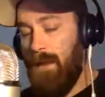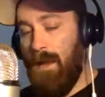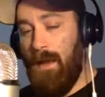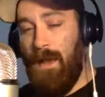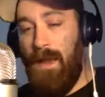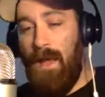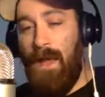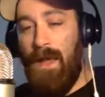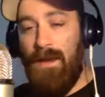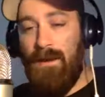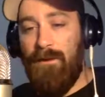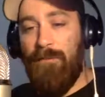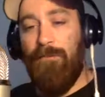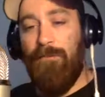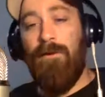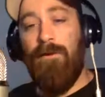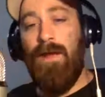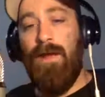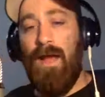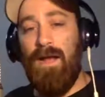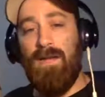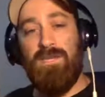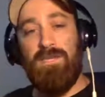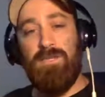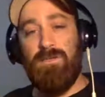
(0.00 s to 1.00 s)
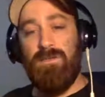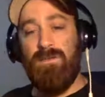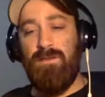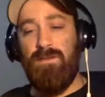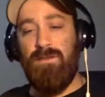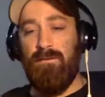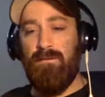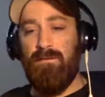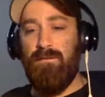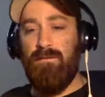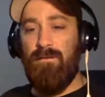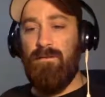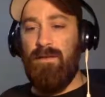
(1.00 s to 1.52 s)
Any reaction
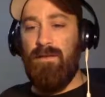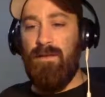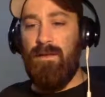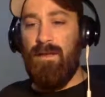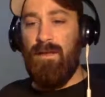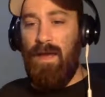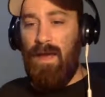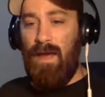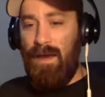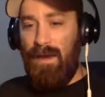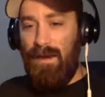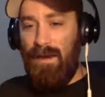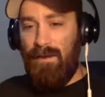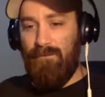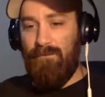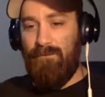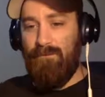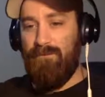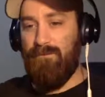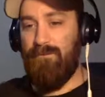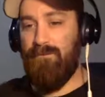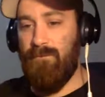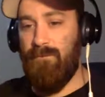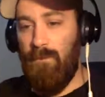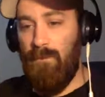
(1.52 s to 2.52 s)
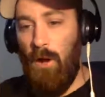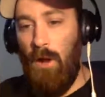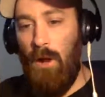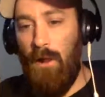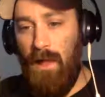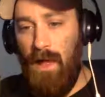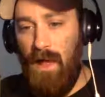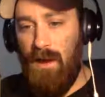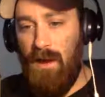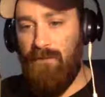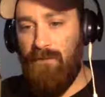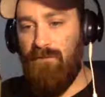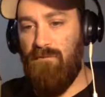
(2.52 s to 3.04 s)
to any of all
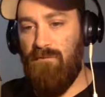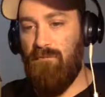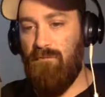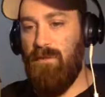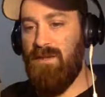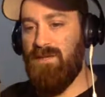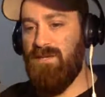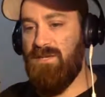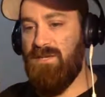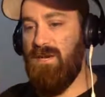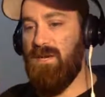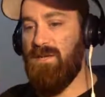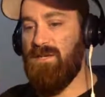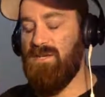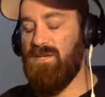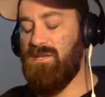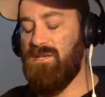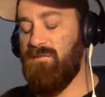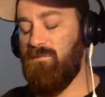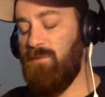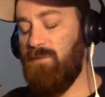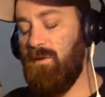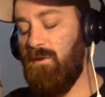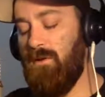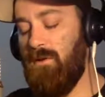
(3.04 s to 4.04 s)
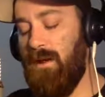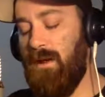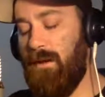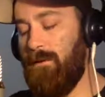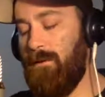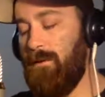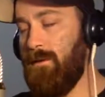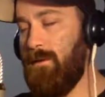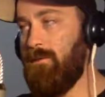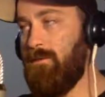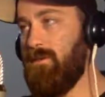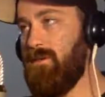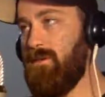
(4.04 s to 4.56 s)
that information I just spewed out
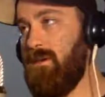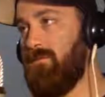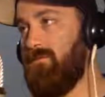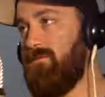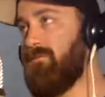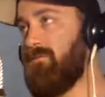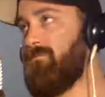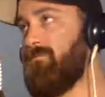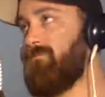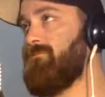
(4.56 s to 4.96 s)
at you, Jeff?